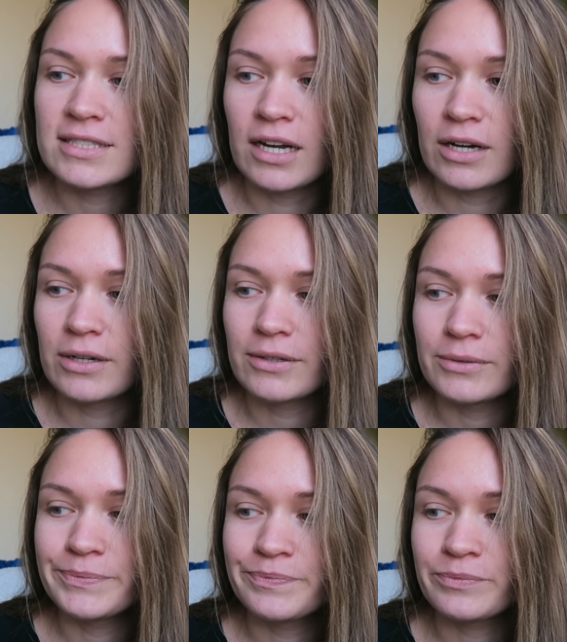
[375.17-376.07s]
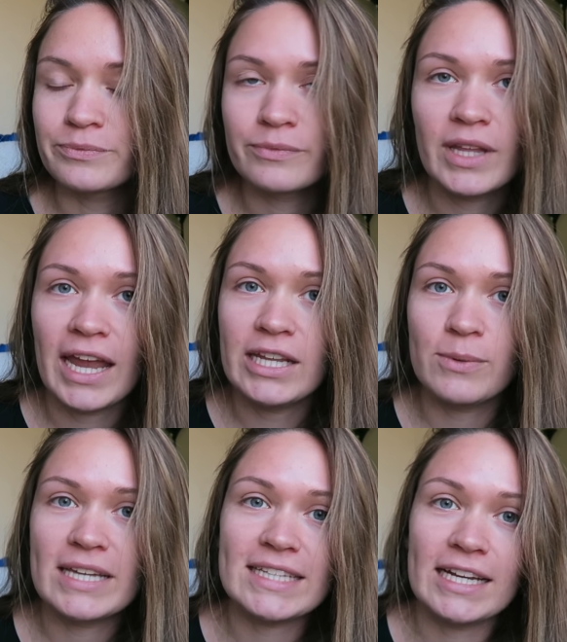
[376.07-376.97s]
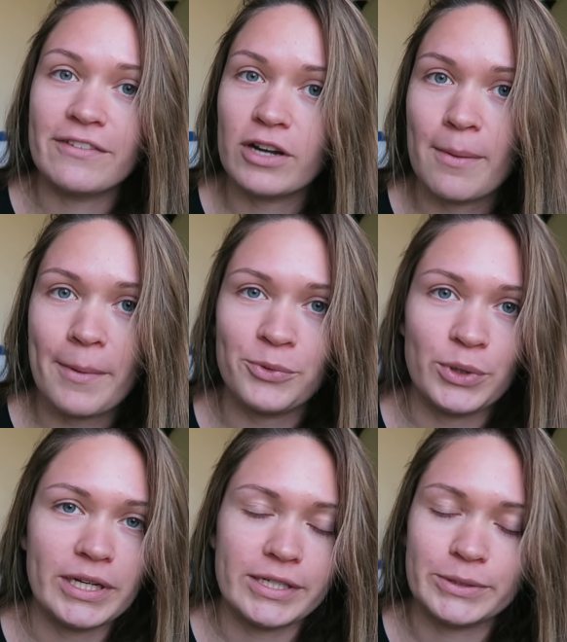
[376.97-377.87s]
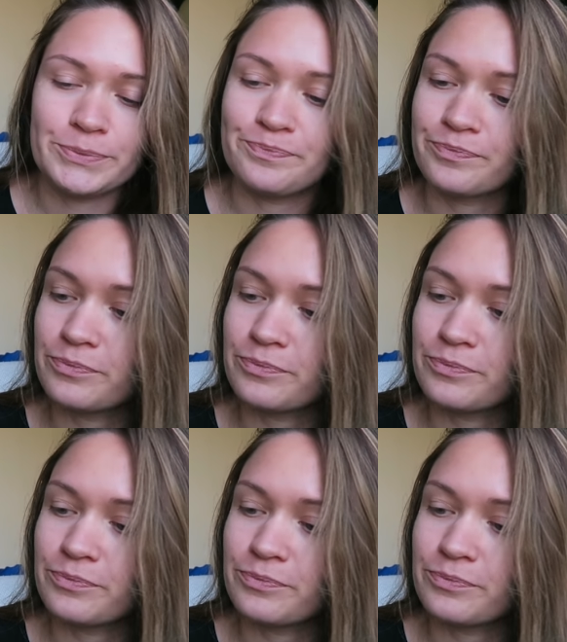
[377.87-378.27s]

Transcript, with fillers: So anyways, I never got my burrito.